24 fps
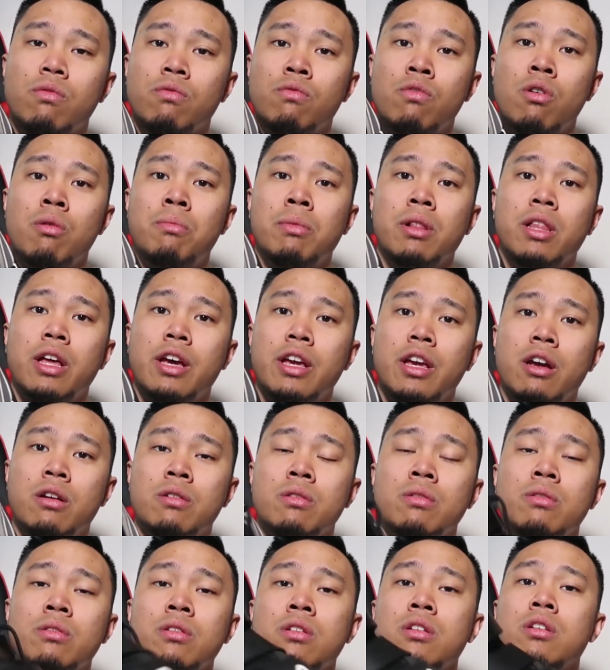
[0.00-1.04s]

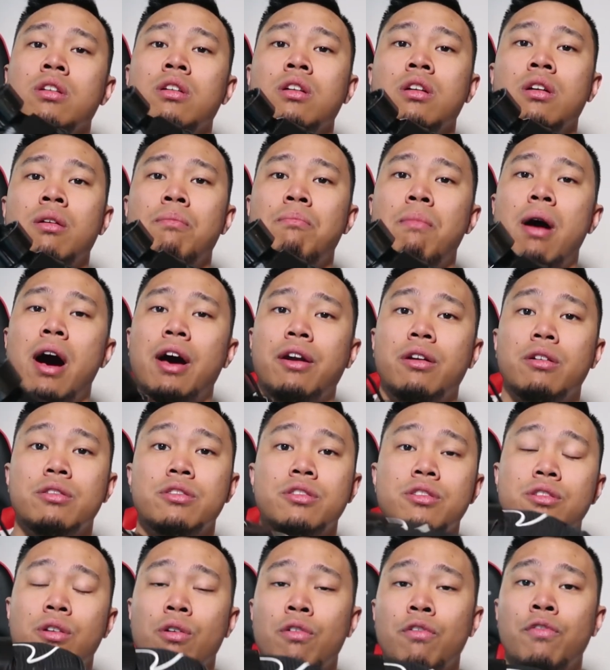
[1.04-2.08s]
Romaleo model
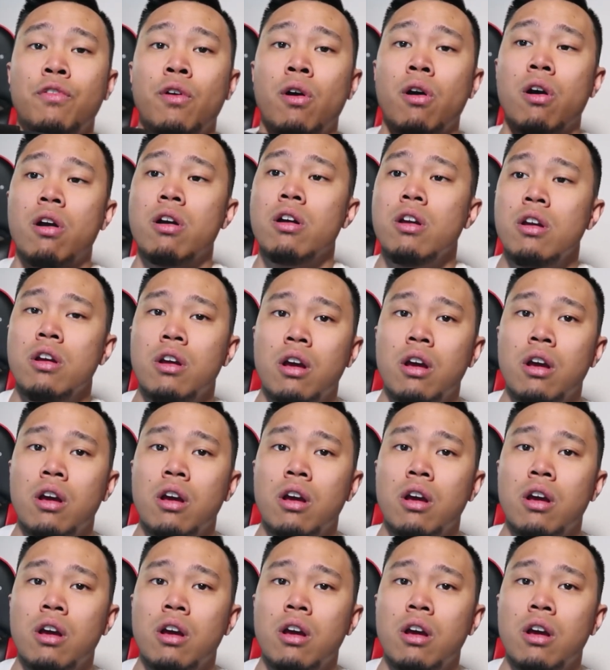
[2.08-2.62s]
so far.